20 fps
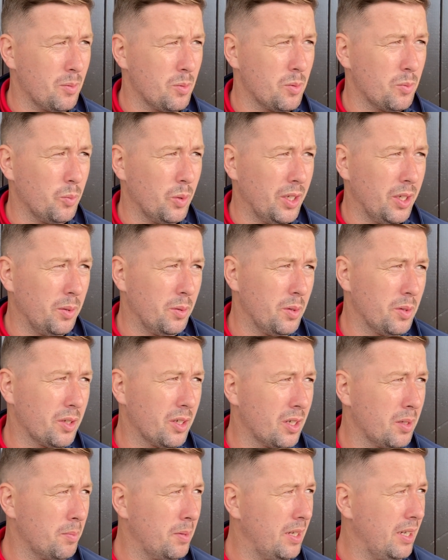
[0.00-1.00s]
we knew it was going
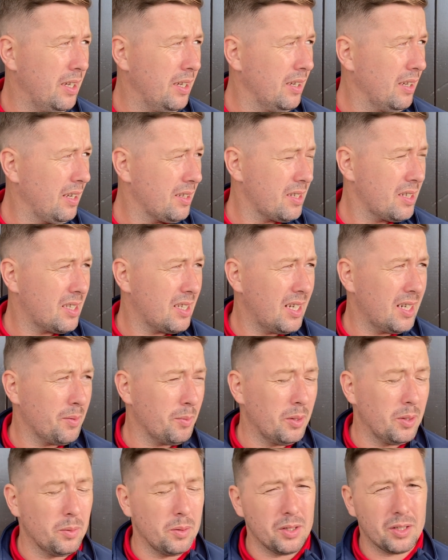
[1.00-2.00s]
to be, as I said, we
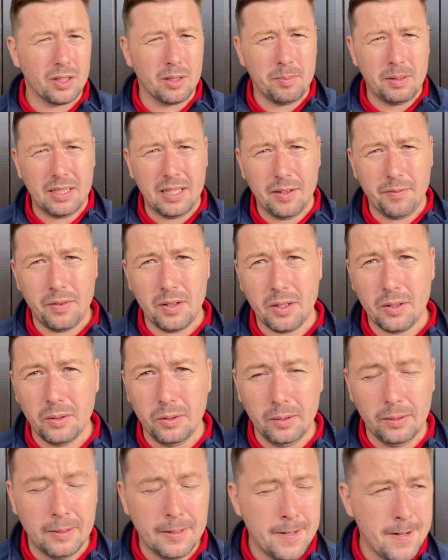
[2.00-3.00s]
knew it was going to be difficult,
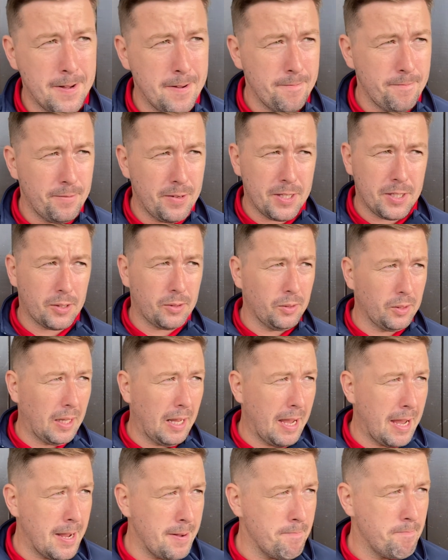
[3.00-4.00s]
physical
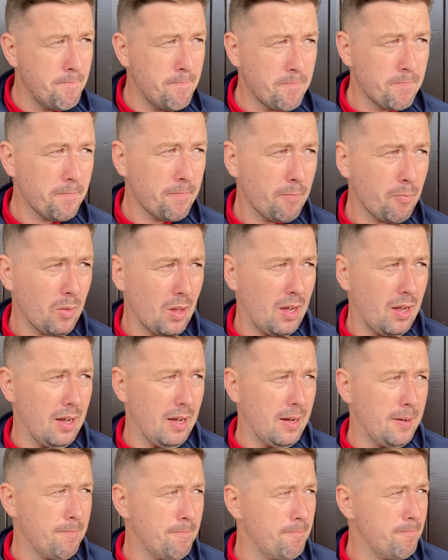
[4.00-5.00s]
game.
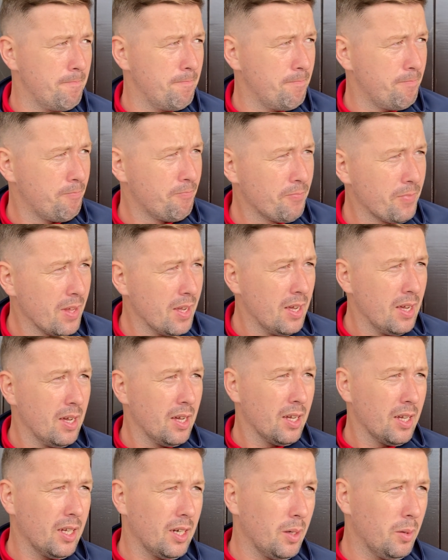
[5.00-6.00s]

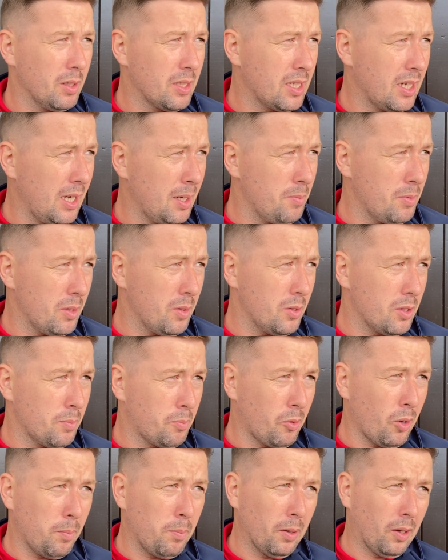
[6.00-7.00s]
At times it was a
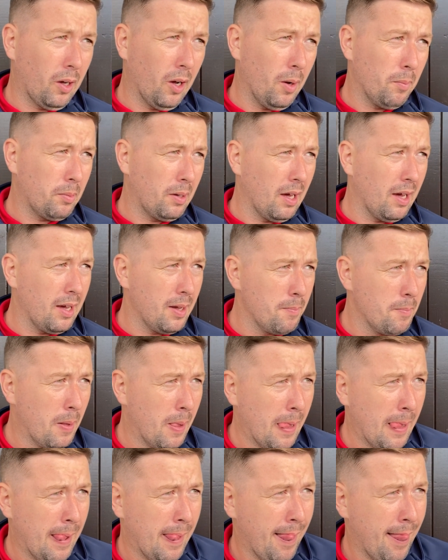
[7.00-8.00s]
proper cup game,
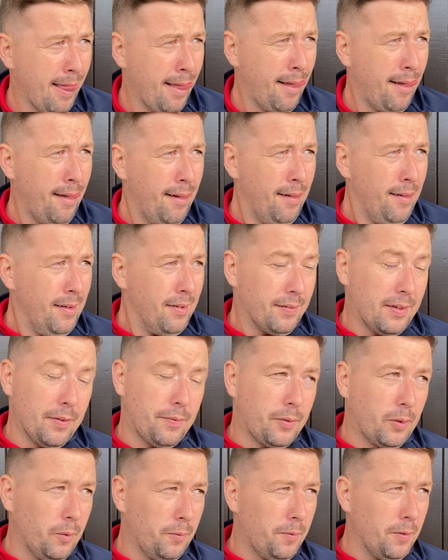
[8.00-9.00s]

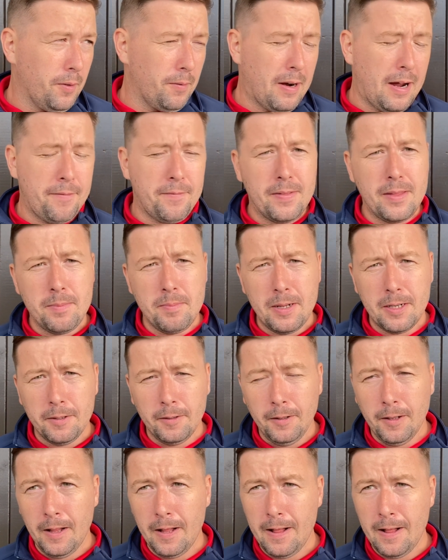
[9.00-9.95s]
difficult for the ref in the middle.